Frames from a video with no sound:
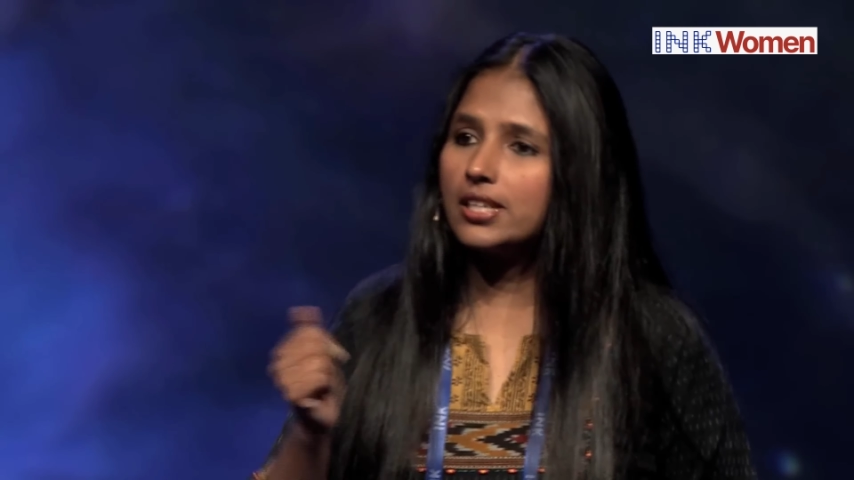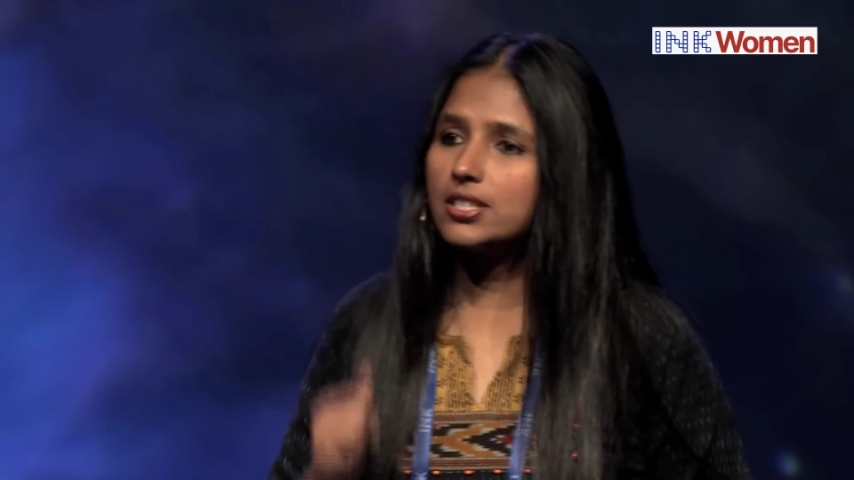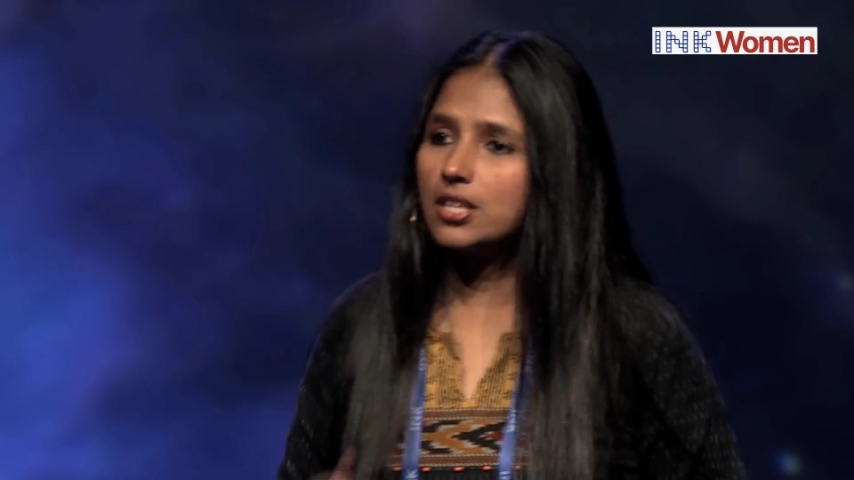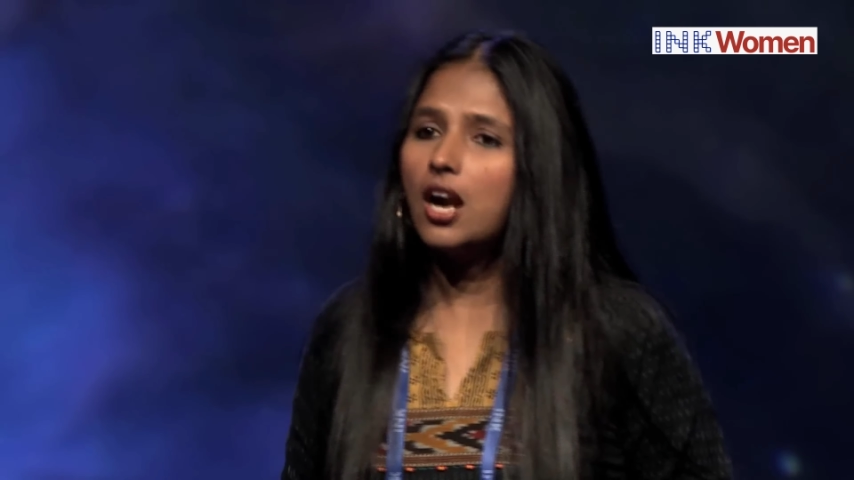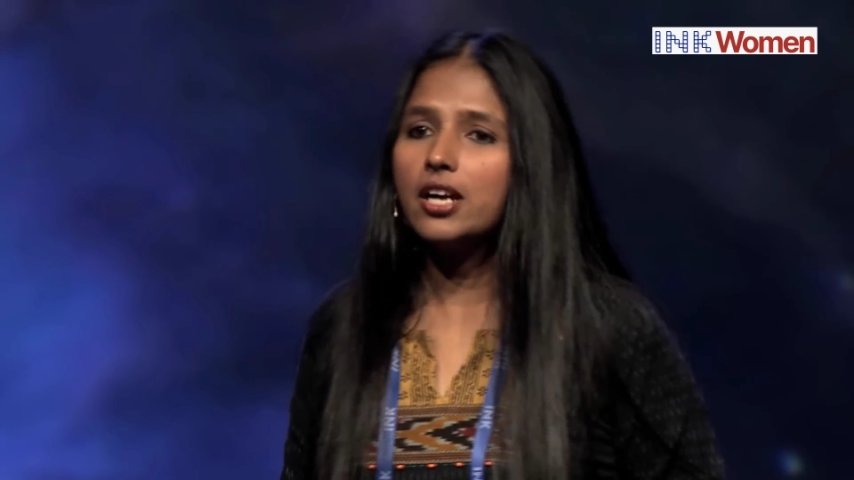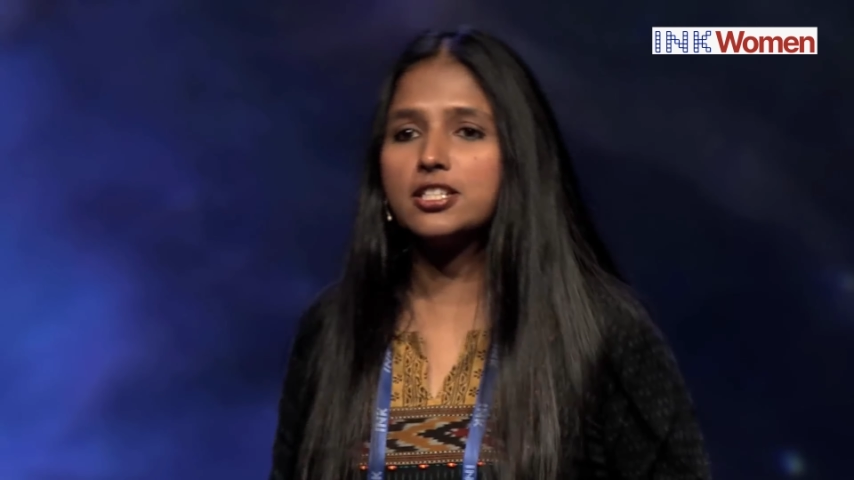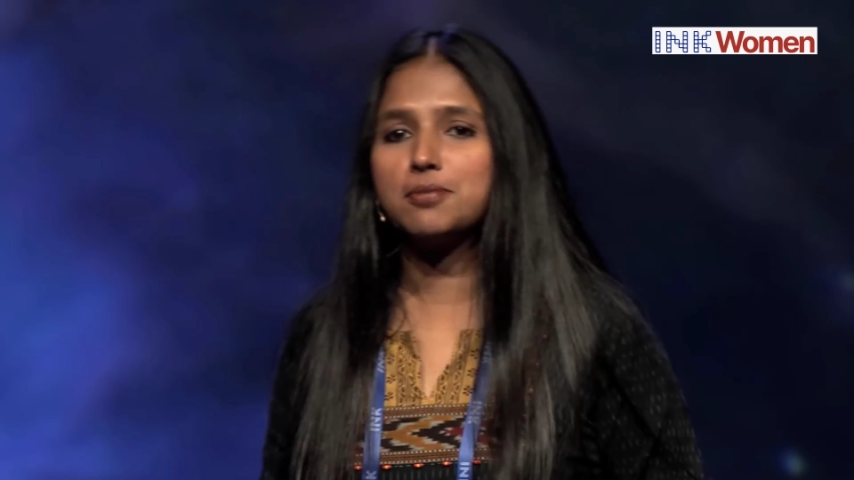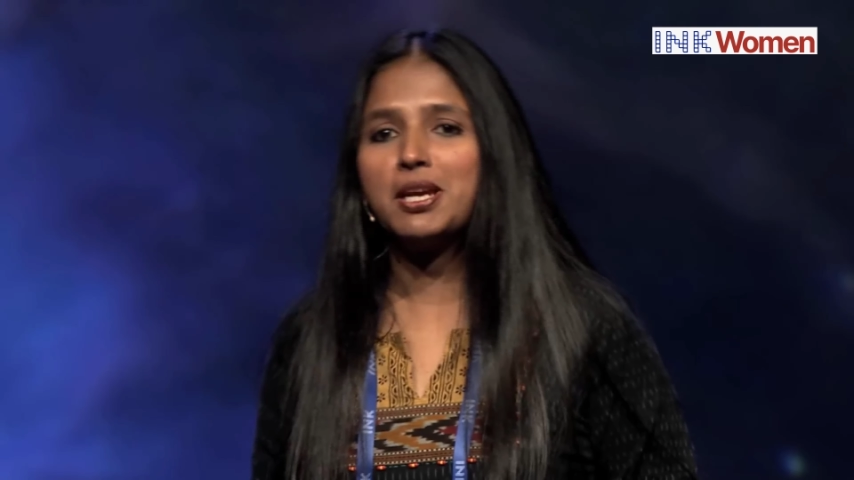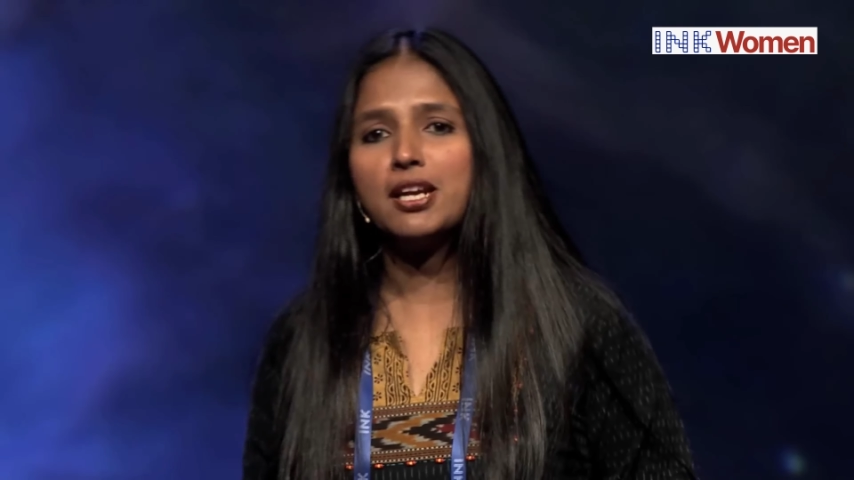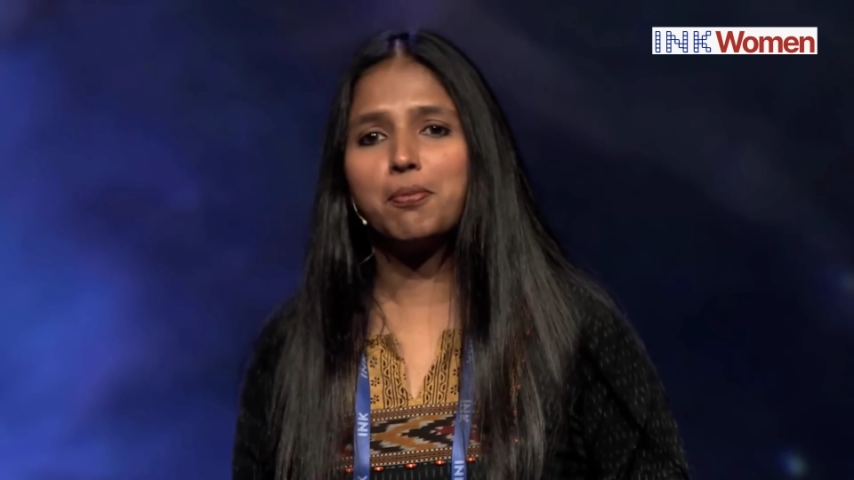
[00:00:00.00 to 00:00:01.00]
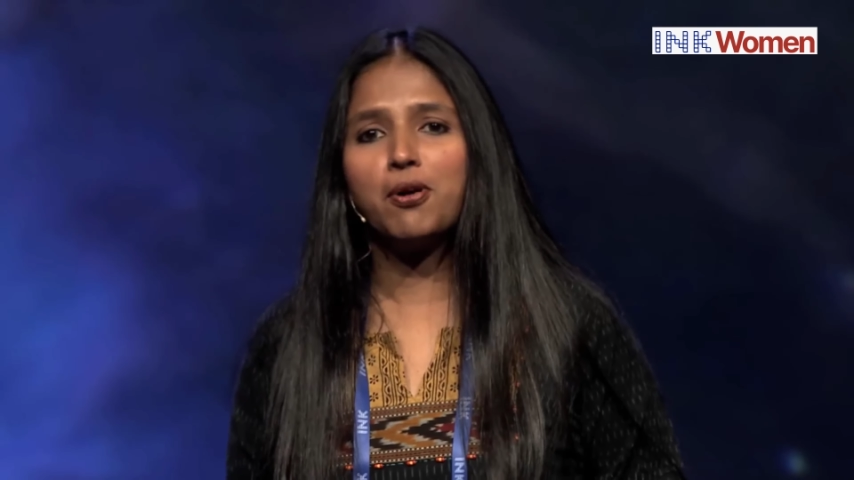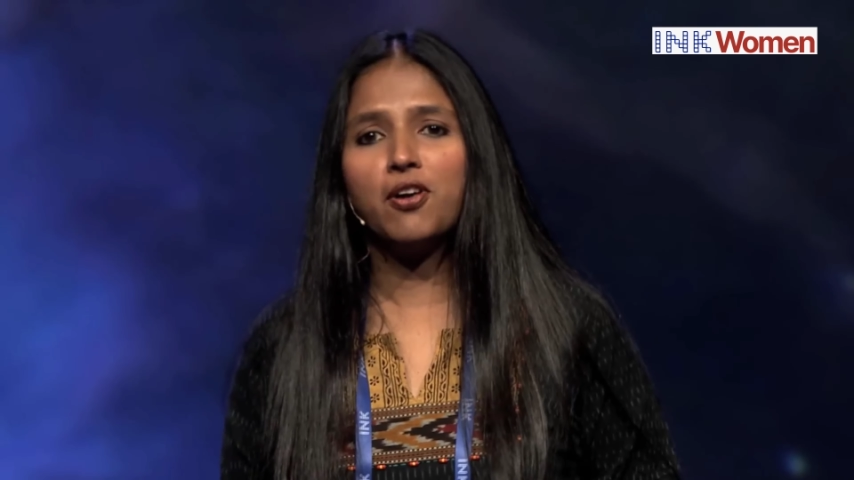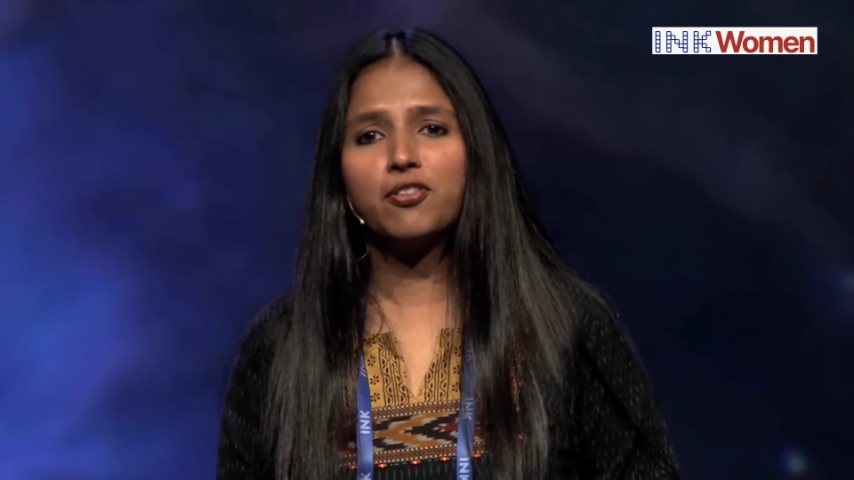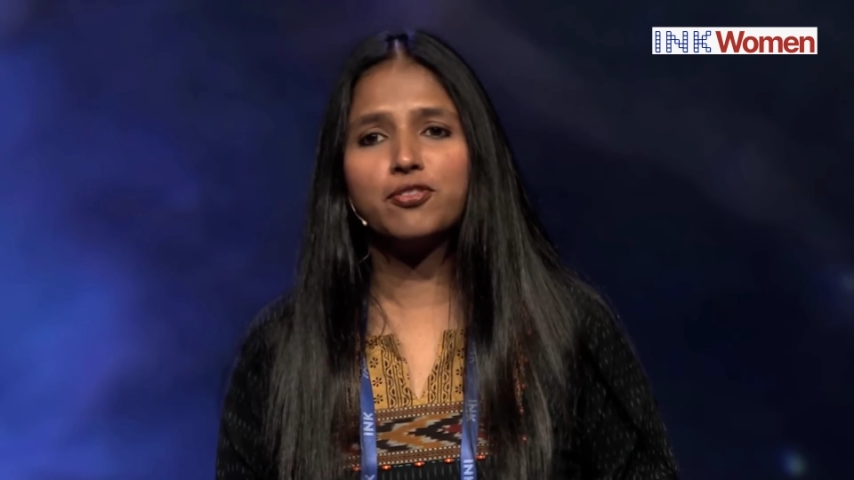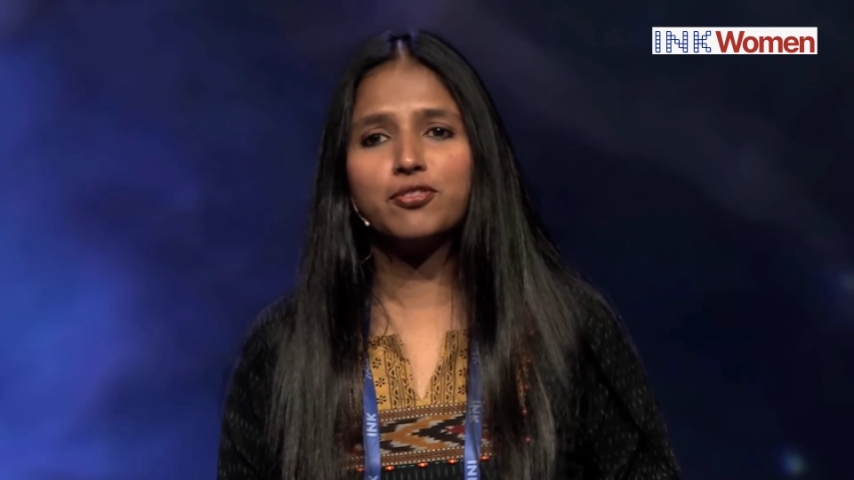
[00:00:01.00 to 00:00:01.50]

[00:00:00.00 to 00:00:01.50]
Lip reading: that star is made up of.